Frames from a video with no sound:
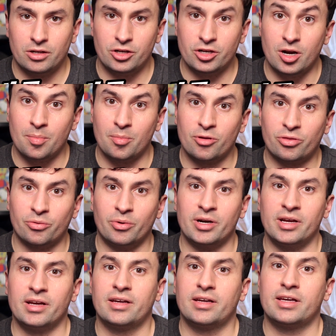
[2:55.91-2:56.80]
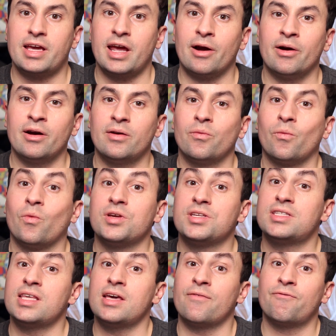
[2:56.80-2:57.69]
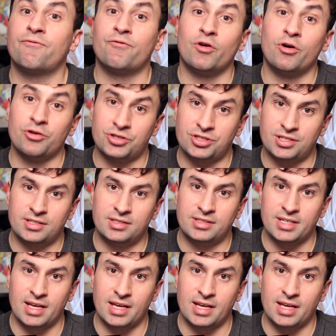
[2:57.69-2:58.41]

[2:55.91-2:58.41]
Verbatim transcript: Number 3. Garrett was the first